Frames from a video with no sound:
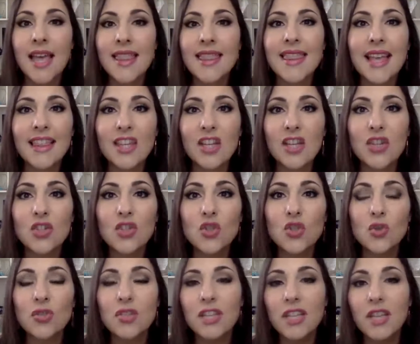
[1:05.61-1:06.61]
that the
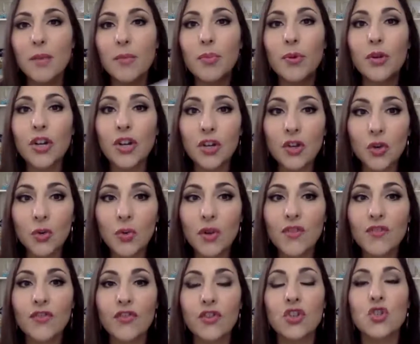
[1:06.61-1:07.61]
consultant can put on her
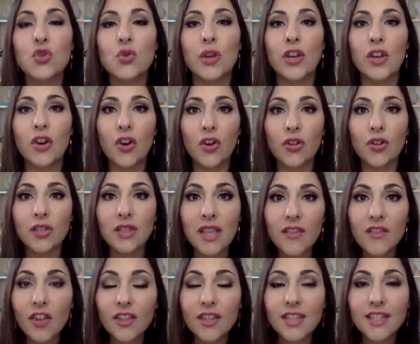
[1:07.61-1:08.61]
refrigerator or
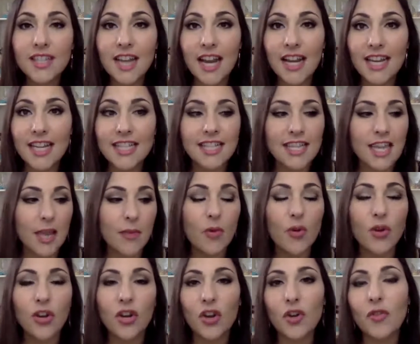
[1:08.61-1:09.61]
leave on the dining
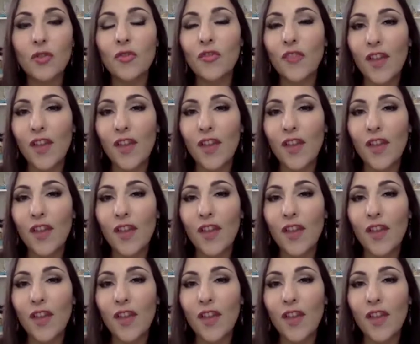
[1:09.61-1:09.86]
table and her